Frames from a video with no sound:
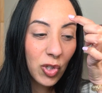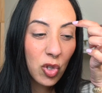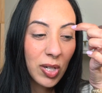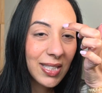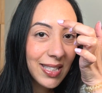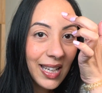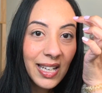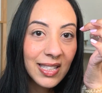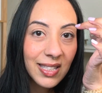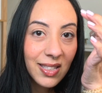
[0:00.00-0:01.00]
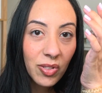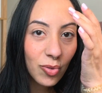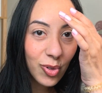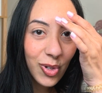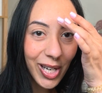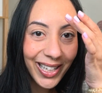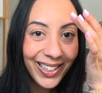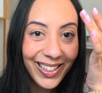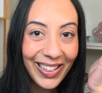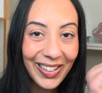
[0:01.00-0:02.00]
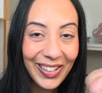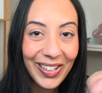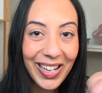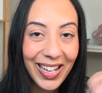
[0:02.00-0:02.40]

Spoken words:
crustiness right here.